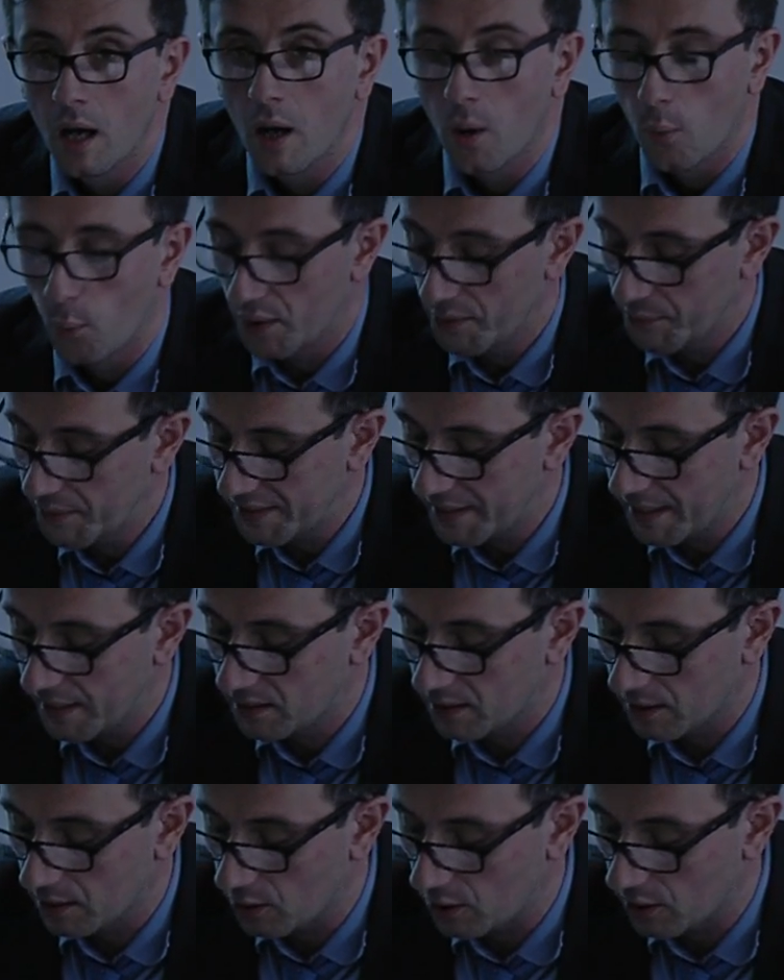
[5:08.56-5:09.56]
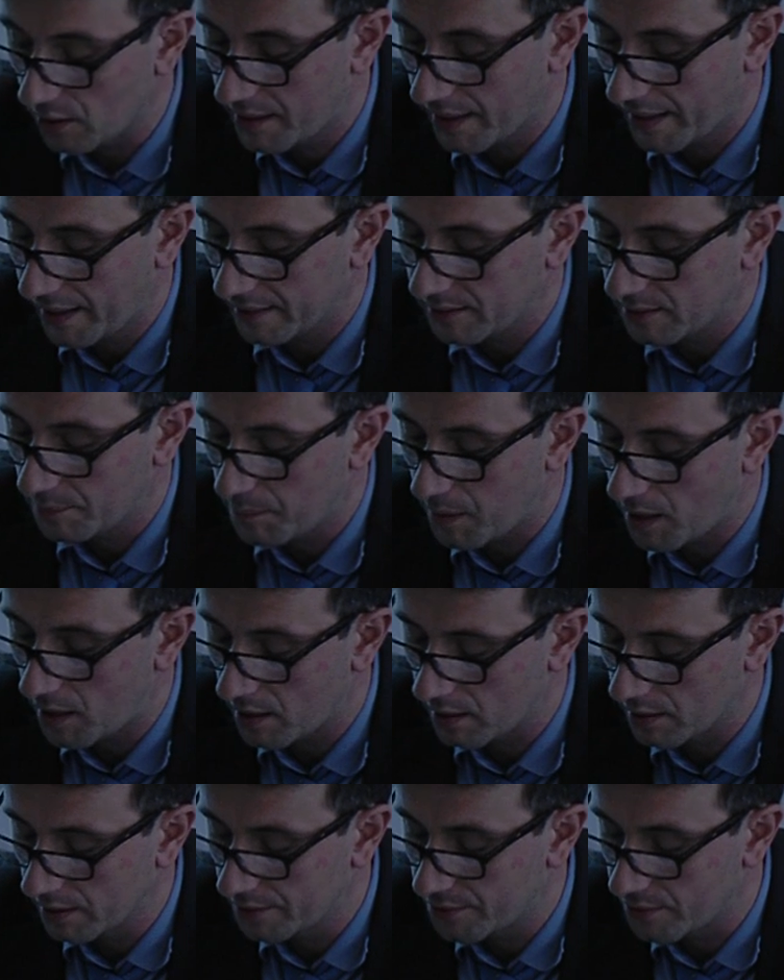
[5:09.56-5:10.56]
When we take a look at
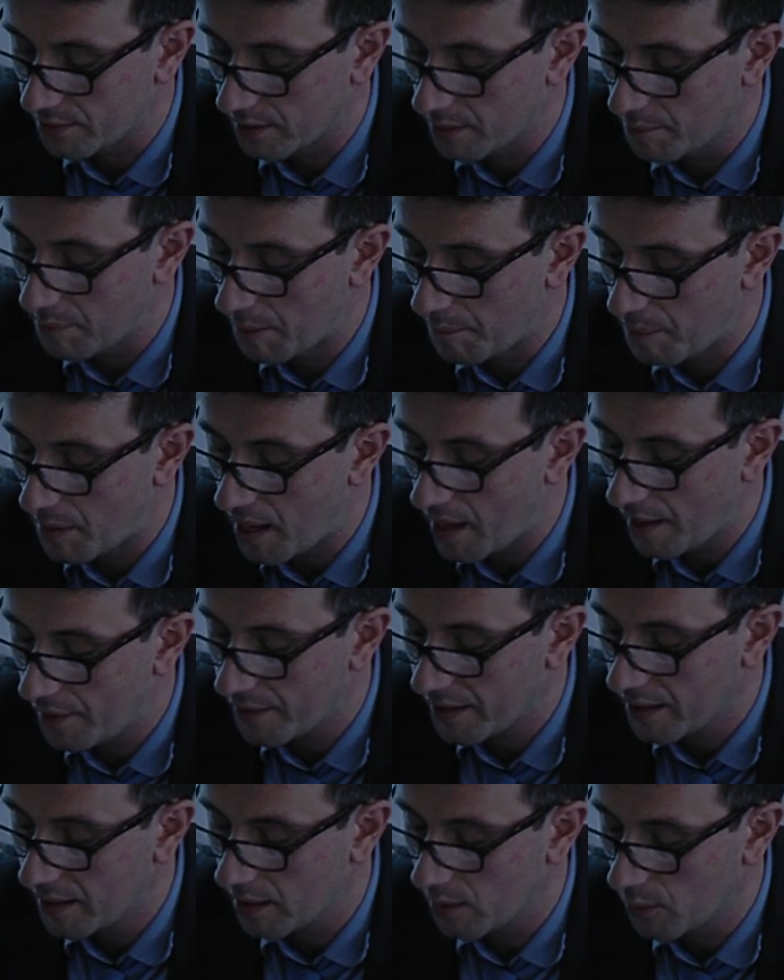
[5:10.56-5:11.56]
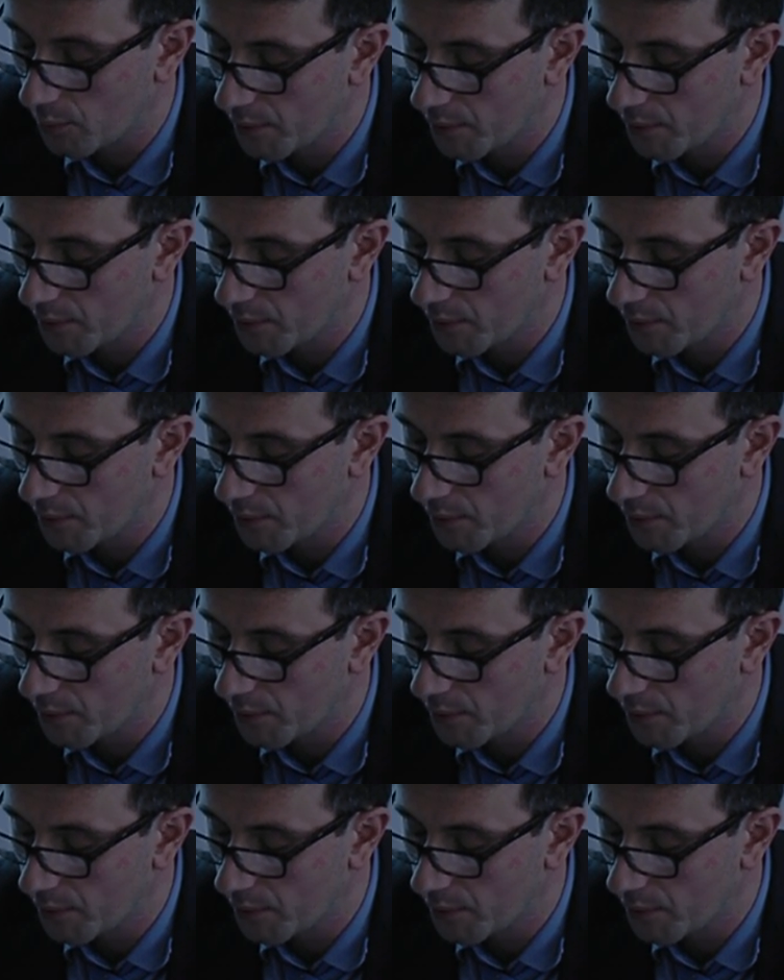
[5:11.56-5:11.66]
paraliterary papyri,